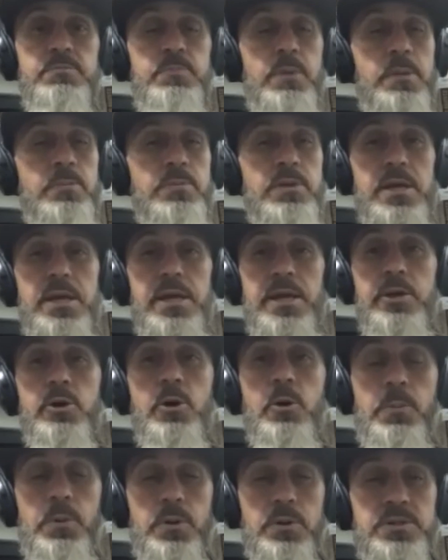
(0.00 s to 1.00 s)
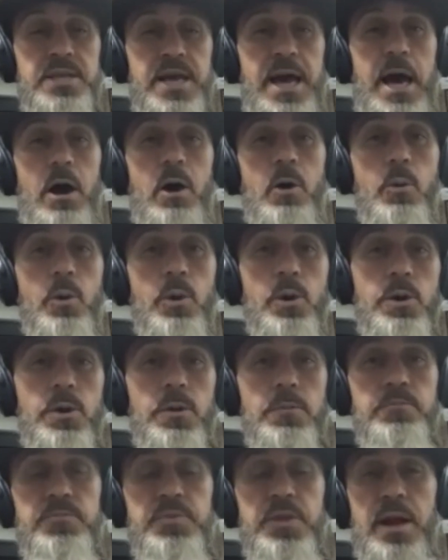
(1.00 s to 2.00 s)
maybe Edo per towel
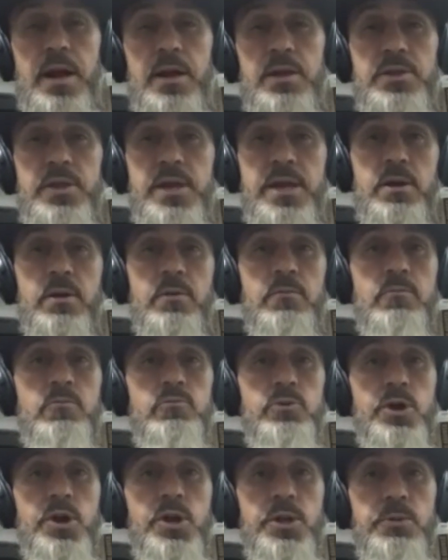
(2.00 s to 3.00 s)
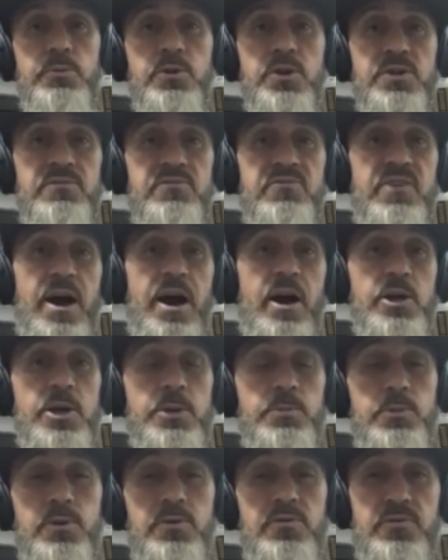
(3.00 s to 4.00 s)
world, that I think are really, really
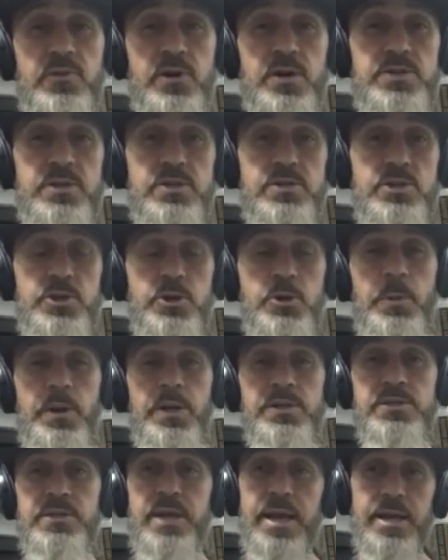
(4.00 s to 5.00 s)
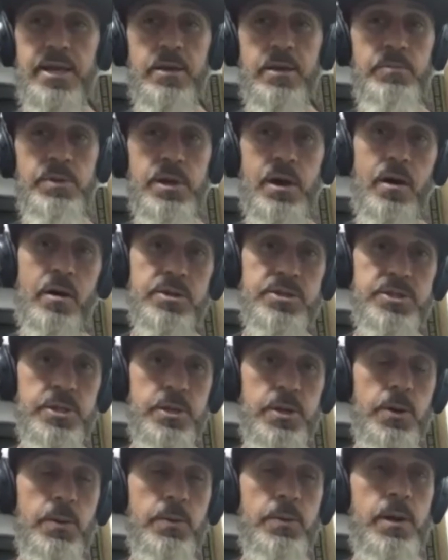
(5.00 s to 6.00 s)
valuable for us as humans, that can be
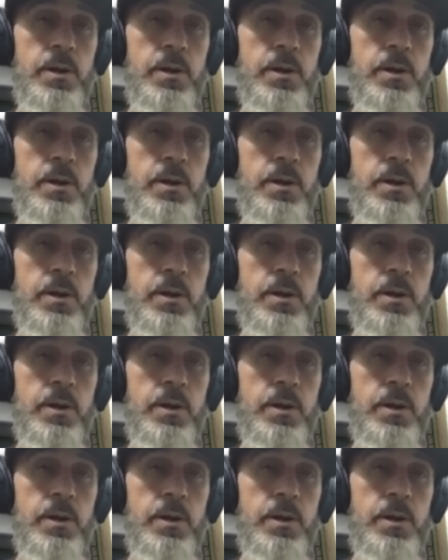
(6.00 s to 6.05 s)
also